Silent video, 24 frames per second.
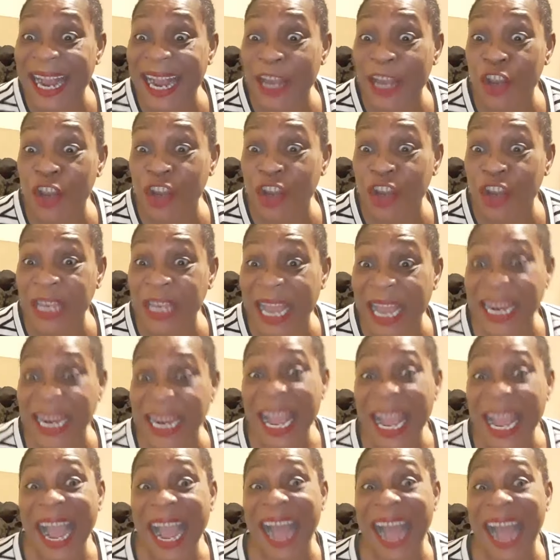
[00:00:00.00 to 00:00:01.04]
Leonean
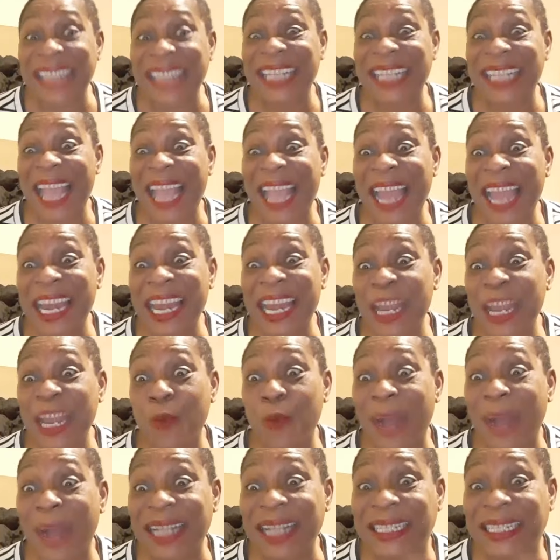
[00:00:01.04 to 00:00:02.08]
at any
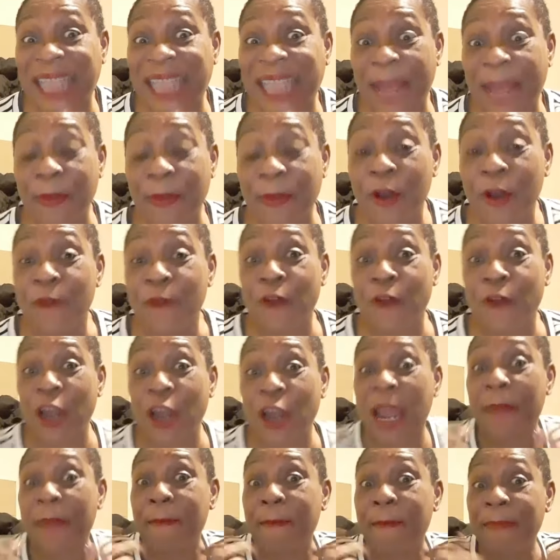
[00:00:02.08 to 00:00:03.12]
one time for
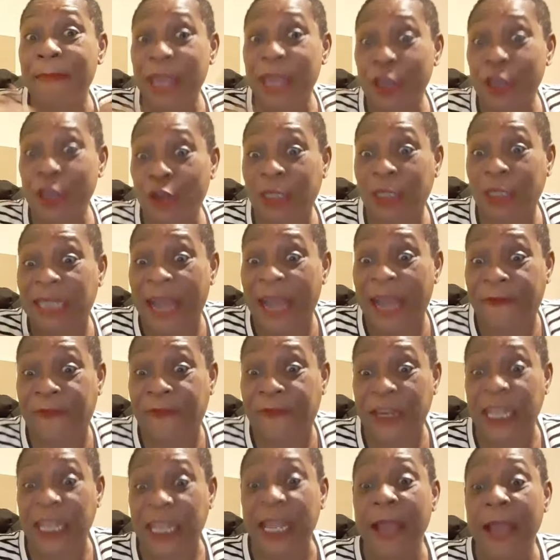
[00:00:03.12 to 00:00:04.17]
let me or
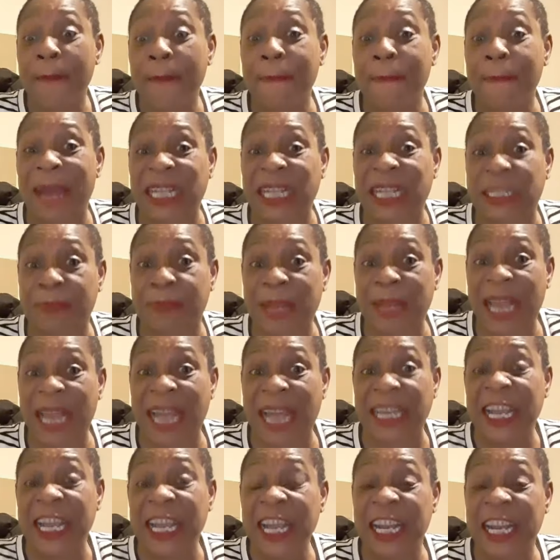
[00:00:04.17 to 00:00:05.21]
Daphne, Maximilian,
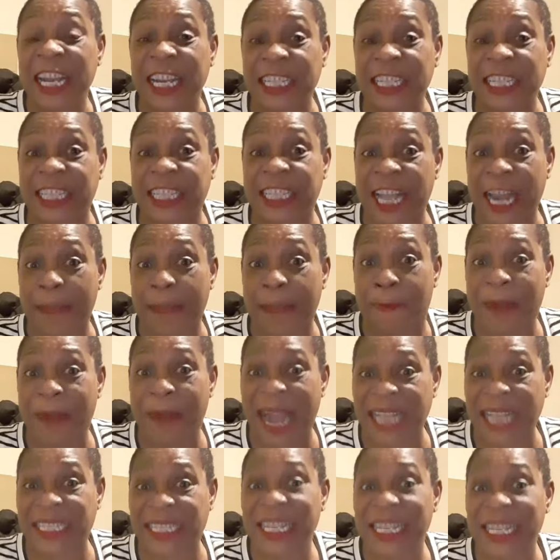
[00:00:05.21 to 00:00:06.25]
Christiana
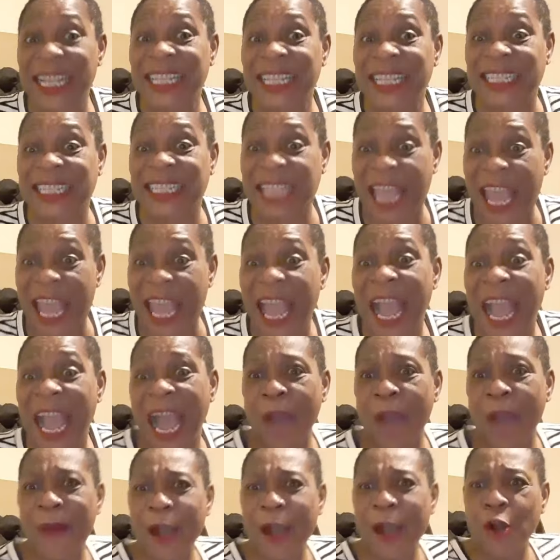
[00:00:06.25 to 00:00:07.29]
Pratt say I
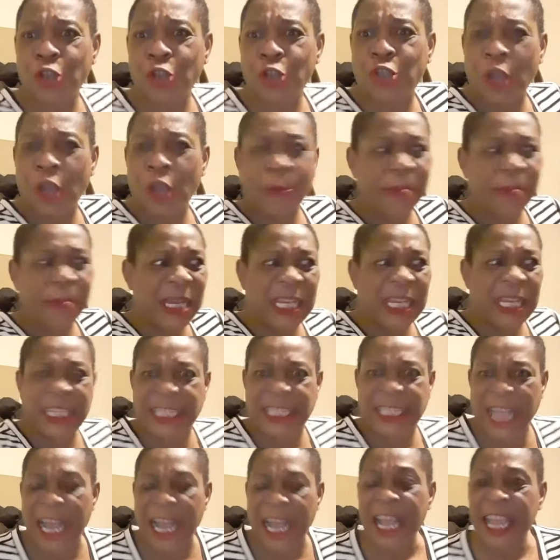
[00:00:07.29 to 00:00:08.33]
want to turn
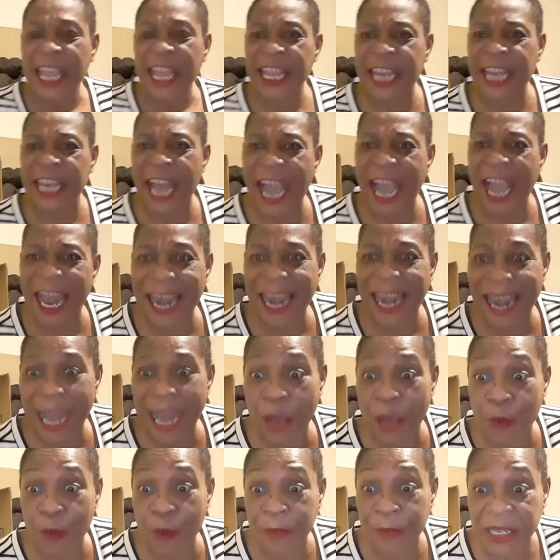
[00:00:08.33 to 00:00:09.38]
minister in
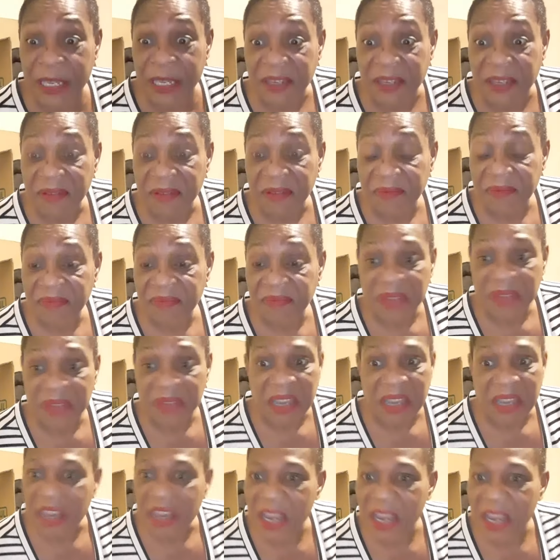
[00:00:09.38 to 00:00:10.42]
allow me.
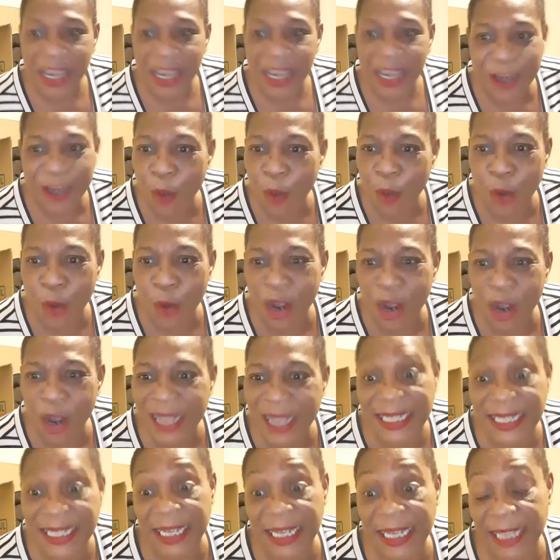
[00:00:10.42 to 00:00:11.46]
You know warrant
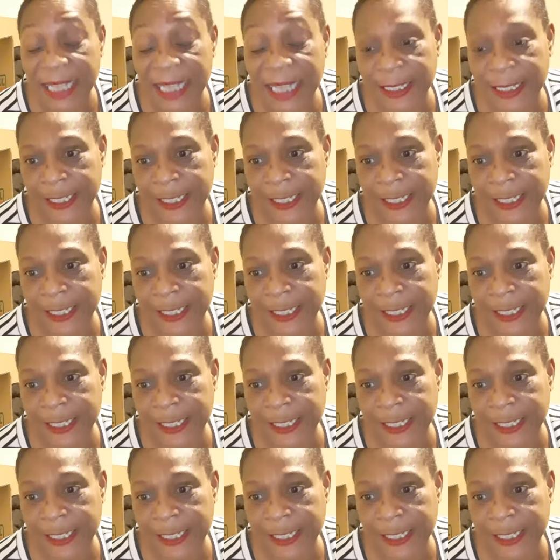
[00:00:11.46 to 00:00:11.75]
that.